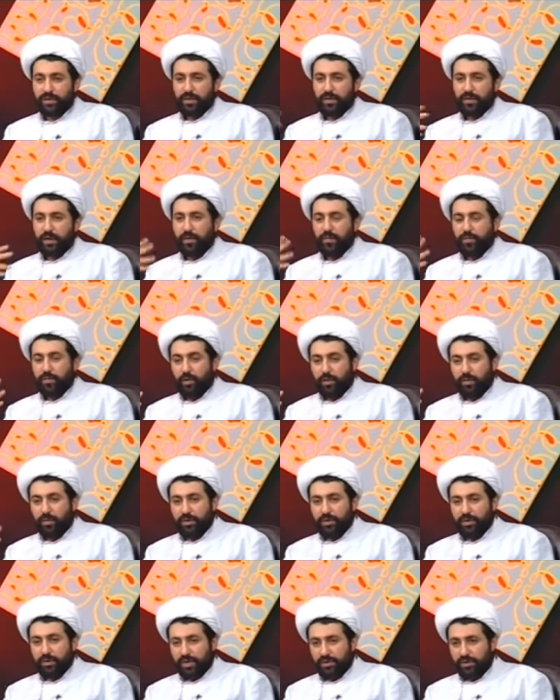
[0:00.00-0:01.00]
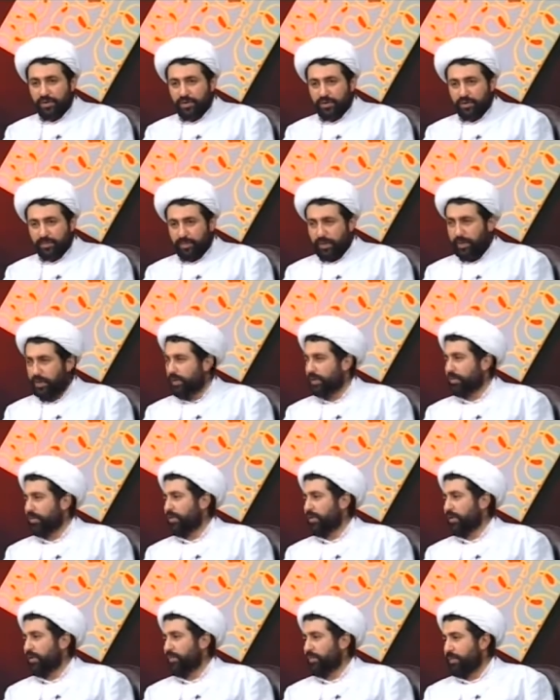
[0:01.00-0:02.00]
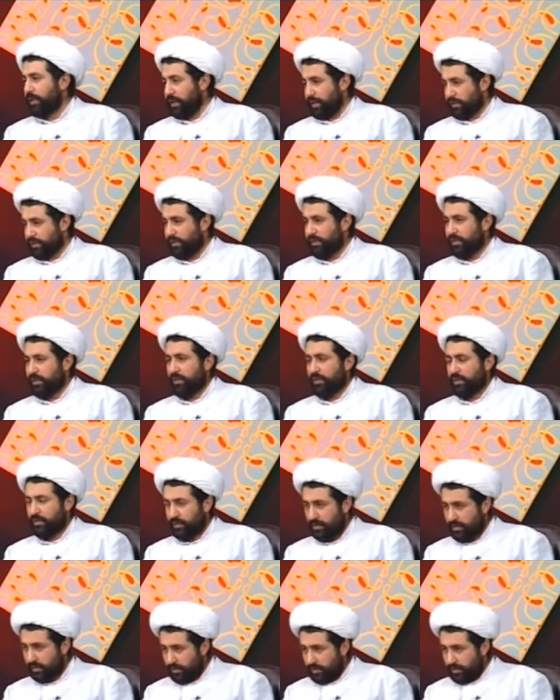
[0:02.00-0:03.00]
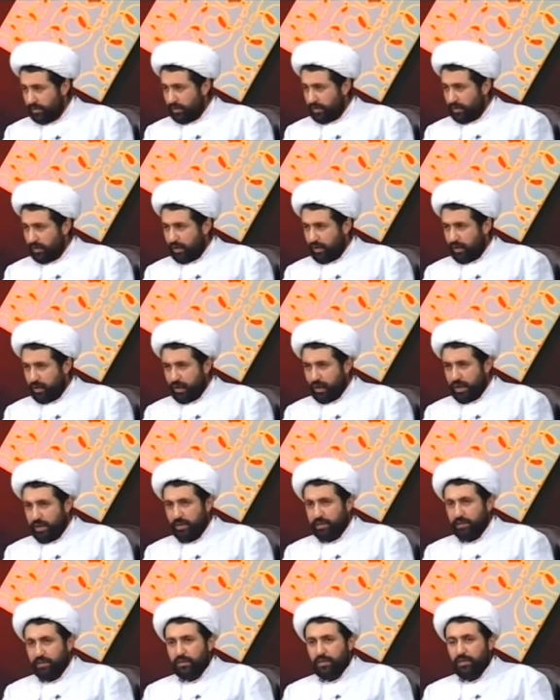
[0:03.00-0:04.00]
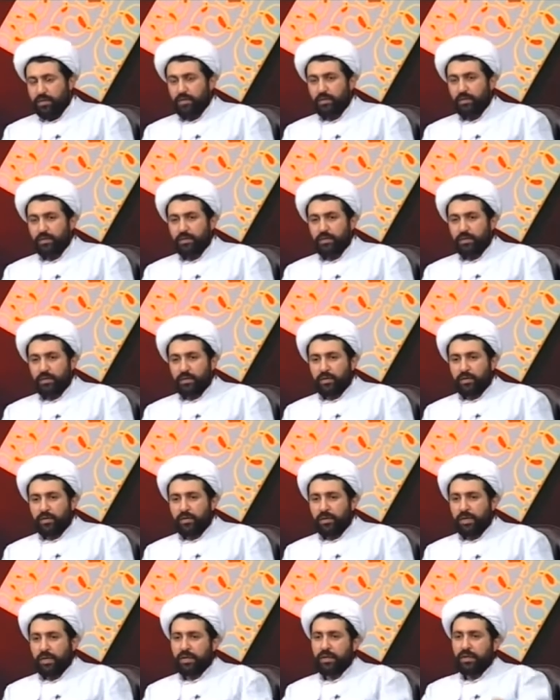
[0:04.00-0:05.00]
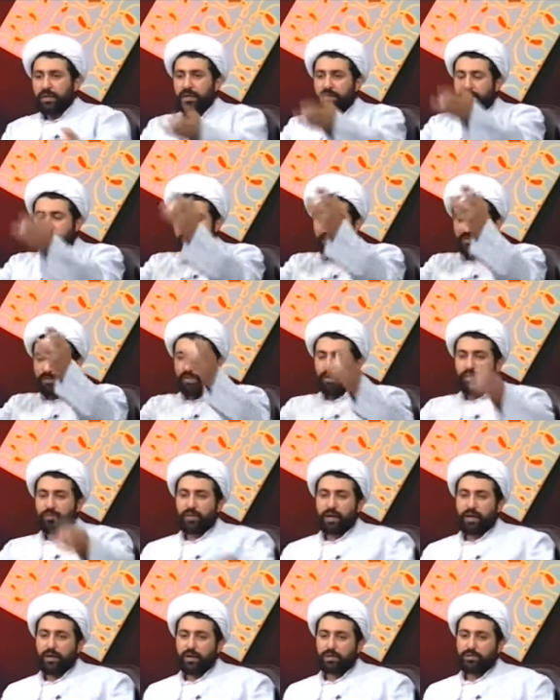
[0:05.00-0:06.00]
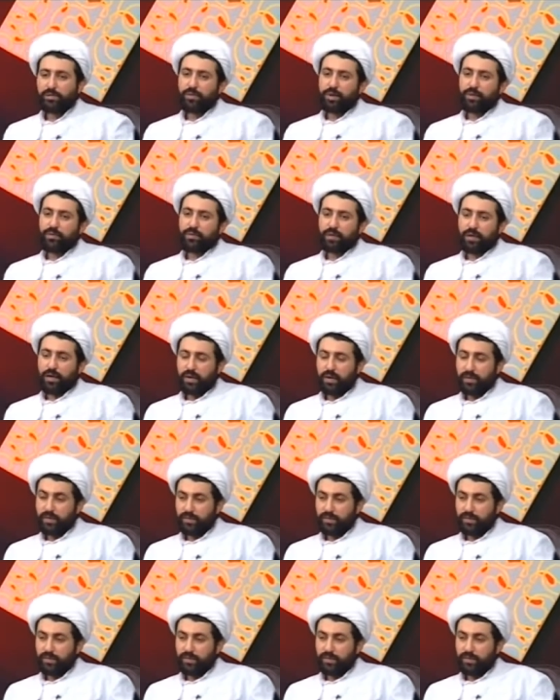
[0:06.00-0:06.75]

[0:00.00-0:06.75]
A mu'min does his best or her best and then leaves everything to Allah subhanahu wa ta'ala.